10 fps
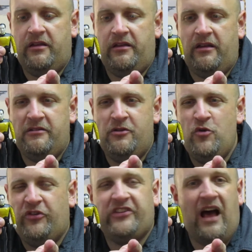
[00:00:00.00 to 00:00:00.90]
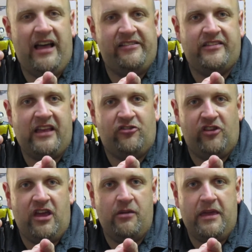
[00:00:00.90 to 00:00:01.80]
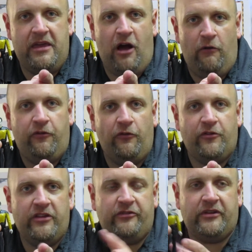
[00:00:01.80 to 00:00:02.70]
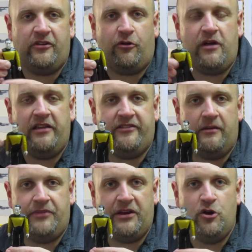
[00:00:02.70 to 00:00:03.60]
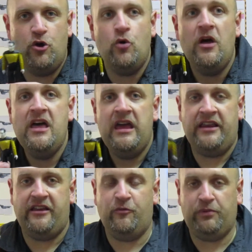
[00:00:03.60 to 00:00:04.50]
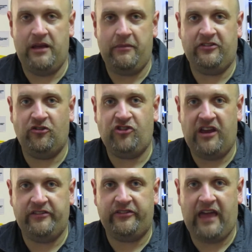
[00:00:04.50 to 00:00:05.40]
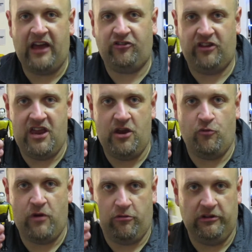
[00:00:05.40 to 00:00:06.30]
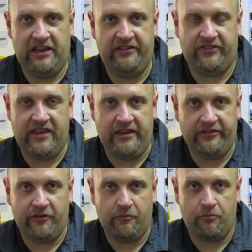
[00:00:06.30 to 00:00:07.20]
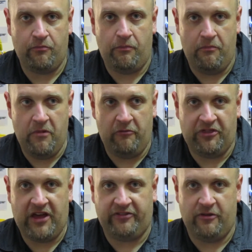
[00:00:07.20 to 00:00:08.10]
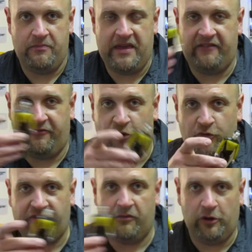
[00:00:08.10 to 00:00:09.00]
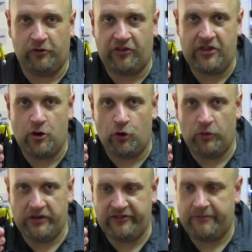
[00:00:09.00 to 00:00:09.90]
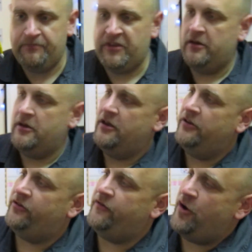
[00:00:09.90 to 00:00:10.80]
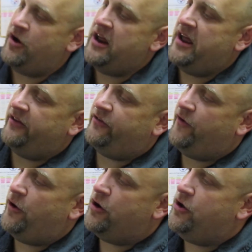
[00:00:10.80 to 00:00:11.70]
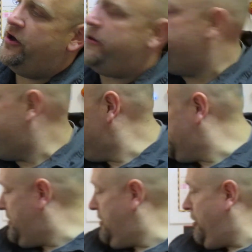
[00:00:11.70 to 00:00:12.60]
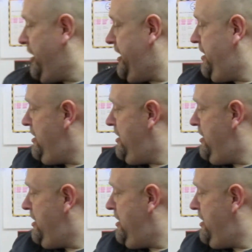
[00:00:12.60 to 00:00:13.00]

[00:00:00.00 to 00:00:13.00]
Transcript: new size is actually going to be helpful for this because it creates something new, and it gives Playmates a chance to actually re-release these without them being too similar to the old ones. So very nice, very good. All right.